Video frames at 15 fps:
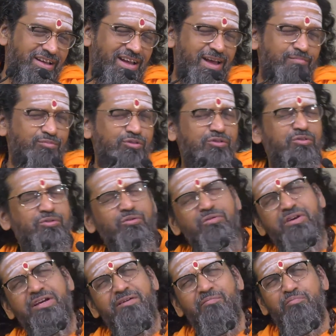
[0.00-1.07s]
I am so
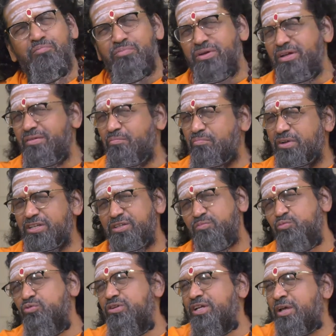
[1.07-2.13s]
happy, much
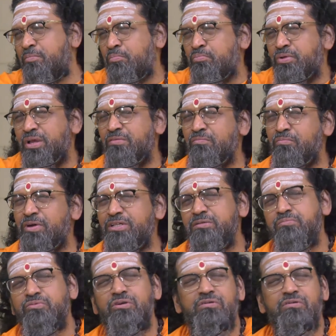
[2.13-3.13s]
more happy, I am much more